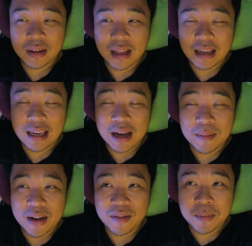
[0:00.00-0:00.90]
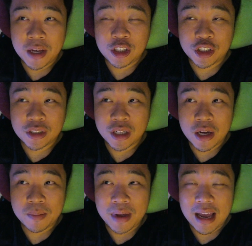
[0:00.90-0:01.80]
like get my pictures
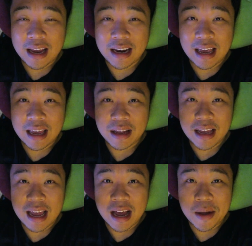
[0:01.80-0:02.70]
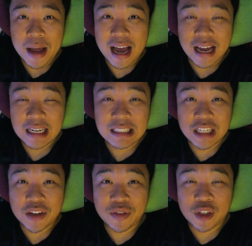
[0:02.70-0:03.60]
up and Uh, add
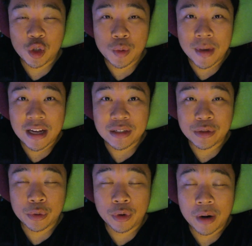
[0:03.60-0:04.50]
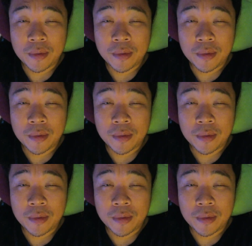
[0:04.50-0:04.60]
stuff to my store.